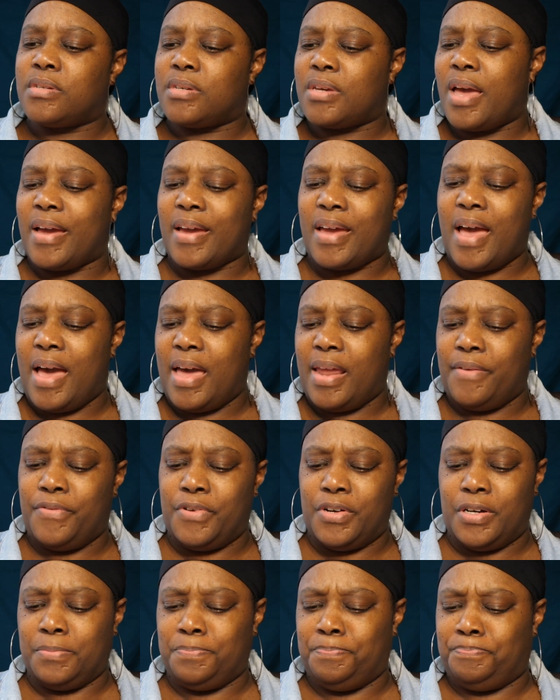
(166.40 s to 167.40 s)
Got kind of
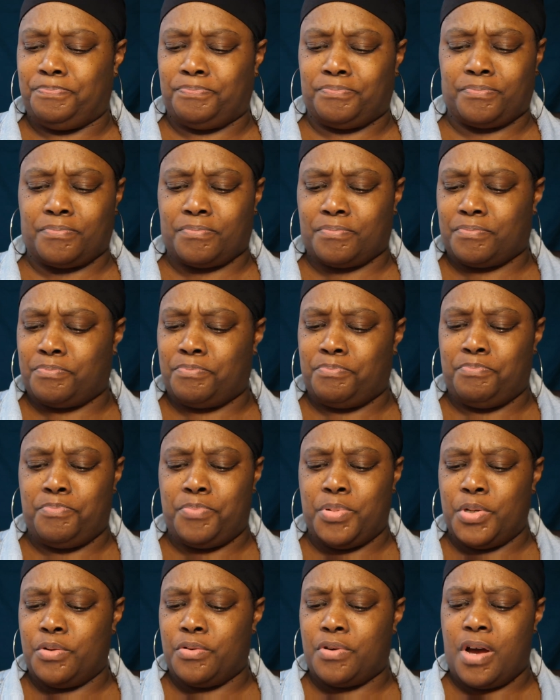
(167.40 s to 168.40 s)
a
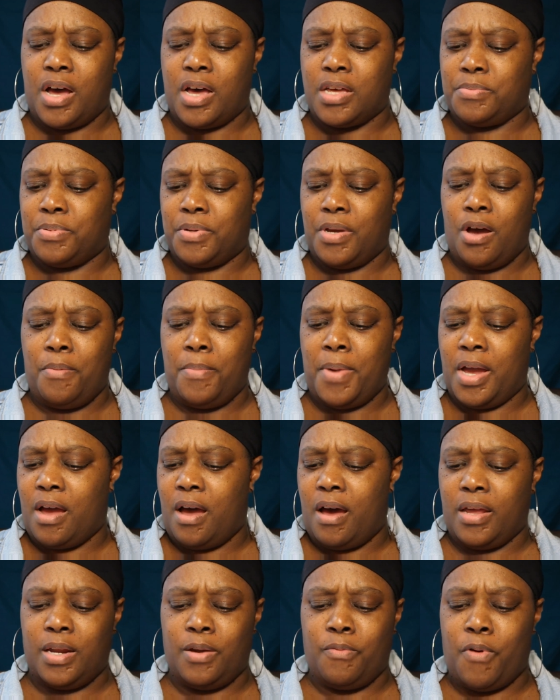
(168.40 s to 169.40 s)
Bill Cosby, oh my
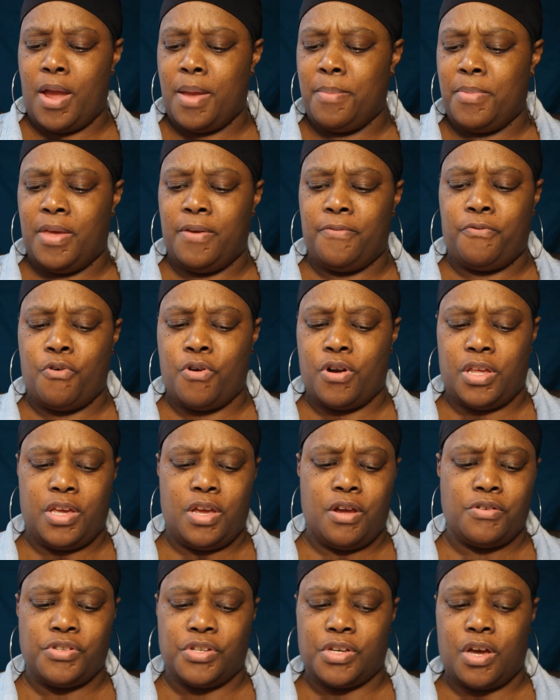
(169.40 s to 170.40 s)
God, he raped me 40
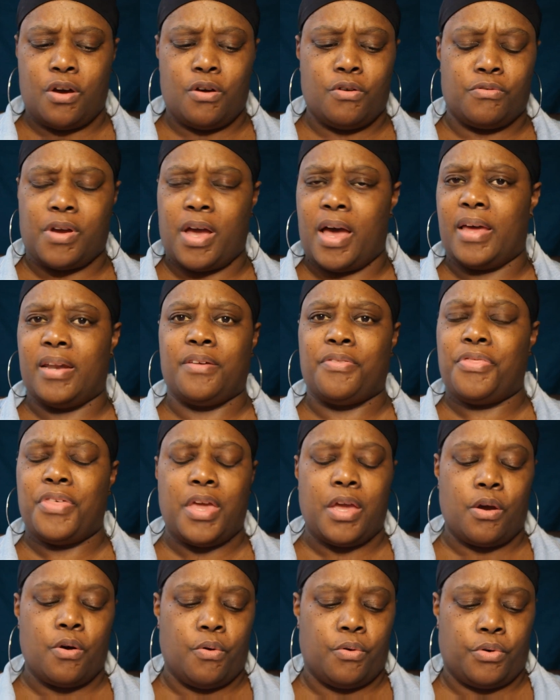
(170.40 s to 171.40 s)
years ago kind of
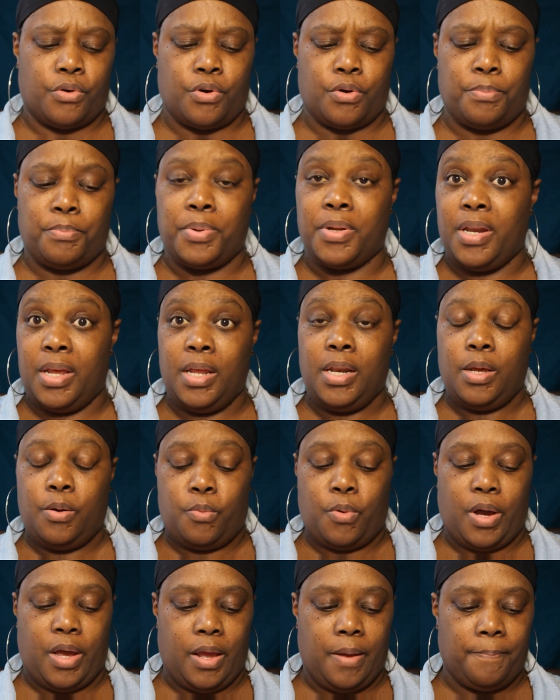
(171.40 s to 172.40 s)
thing going on. But
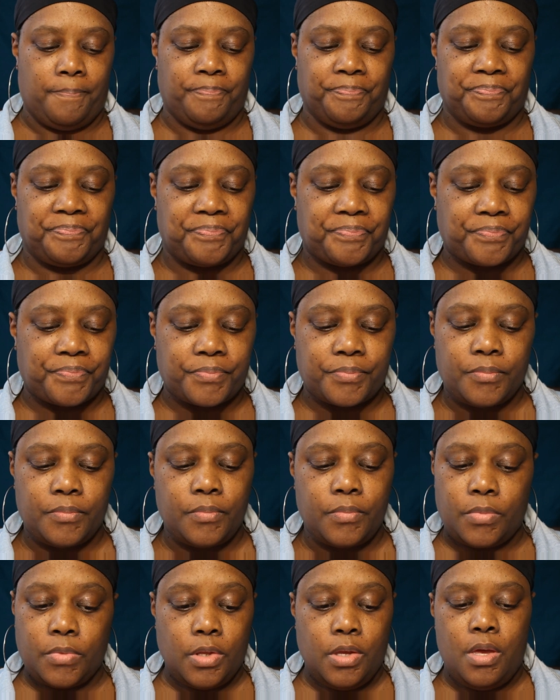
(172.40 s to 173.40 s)
anyway,
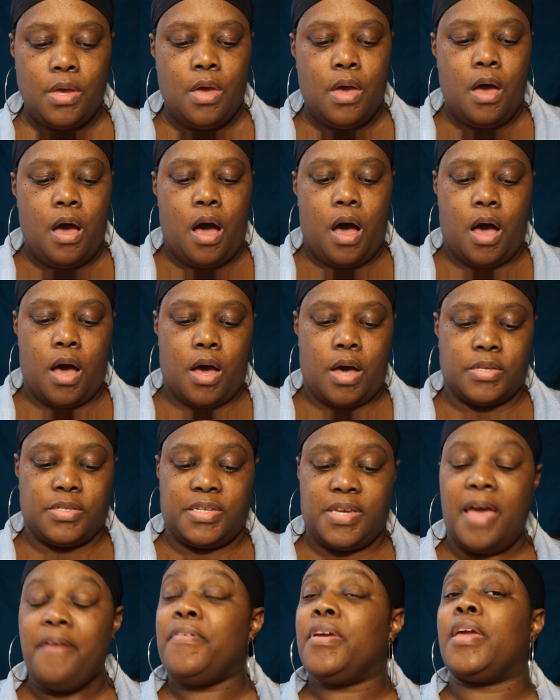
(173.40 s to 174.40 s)

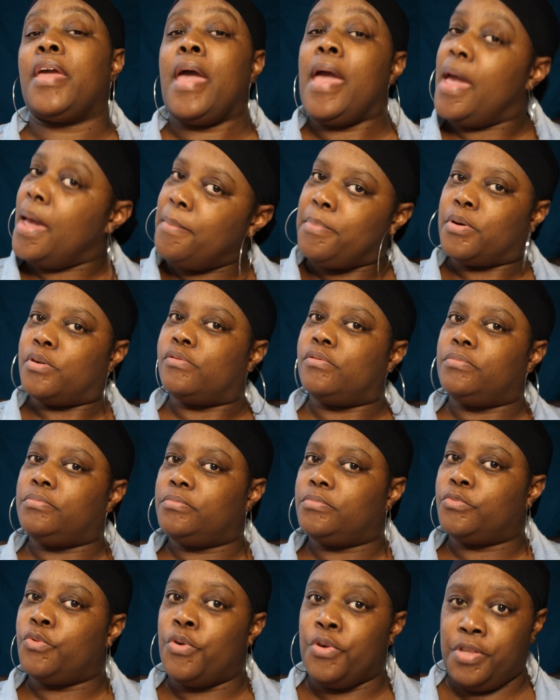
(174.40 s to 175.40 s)
Tevin Campbell,
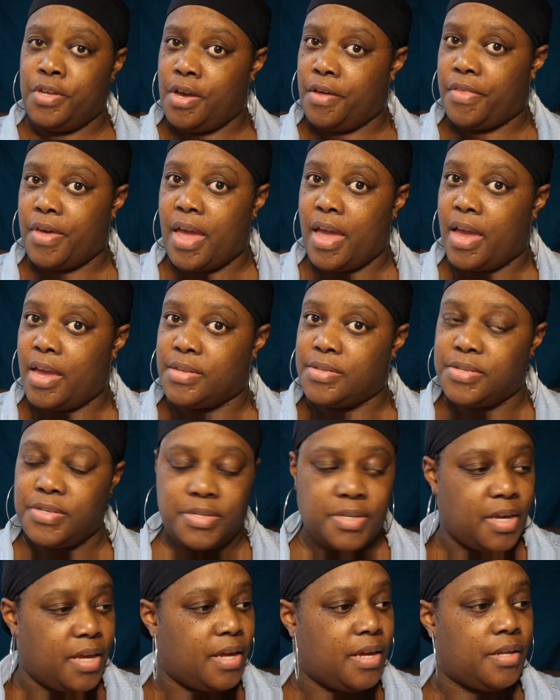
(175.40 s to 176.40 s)
on the other hand,
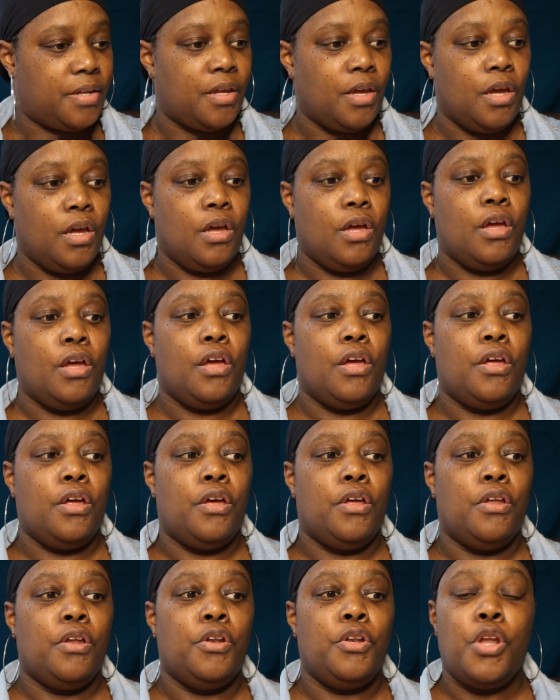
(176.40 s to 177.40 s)
said,
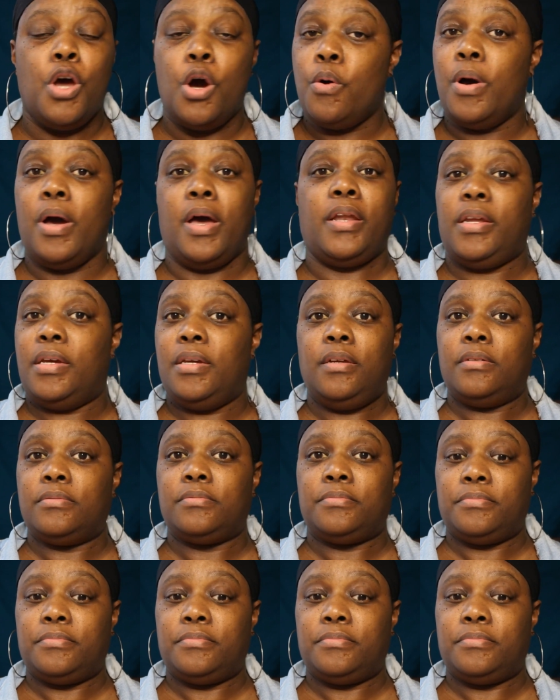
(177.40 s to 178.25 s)
no, honey,